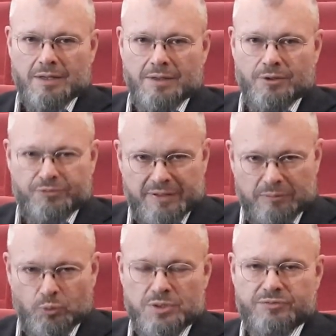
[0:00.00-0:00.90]
The
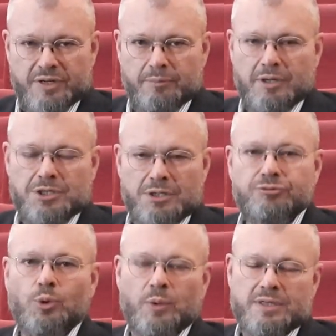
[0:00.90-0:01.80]
film was very much
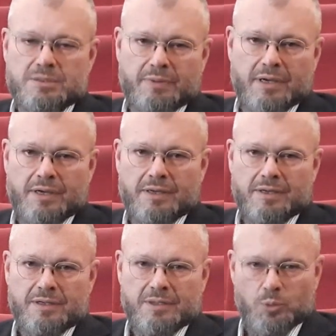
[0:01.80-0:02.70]
influenced by
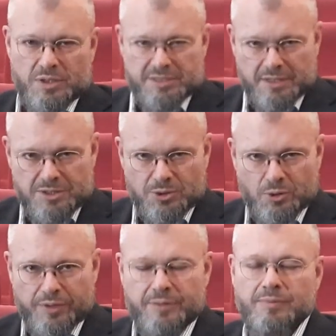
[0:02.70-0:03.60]
the West Side
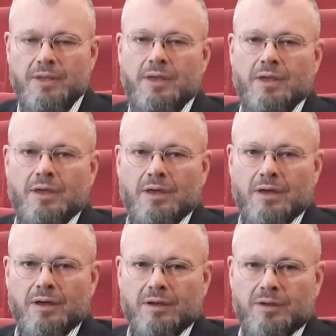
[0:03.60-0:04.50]
Story
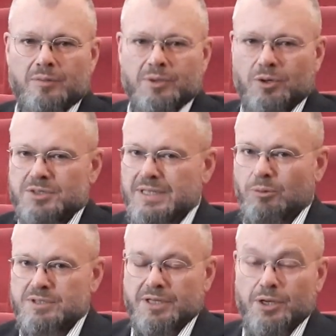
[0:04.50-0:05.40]
because there
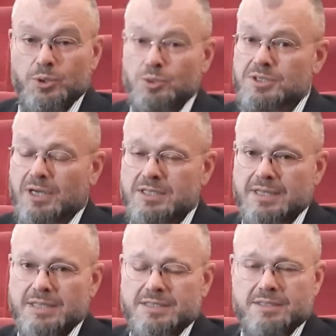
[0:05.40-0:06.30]
was a huge
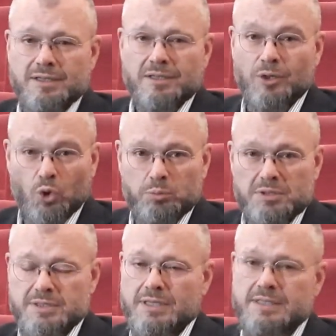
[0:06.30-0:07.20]
success, global
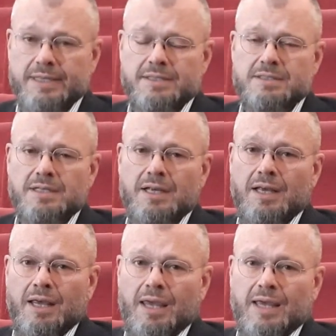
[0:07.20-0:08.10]
success,
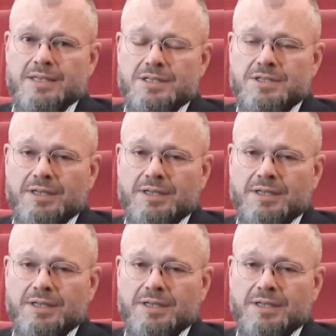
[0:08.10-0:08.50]
and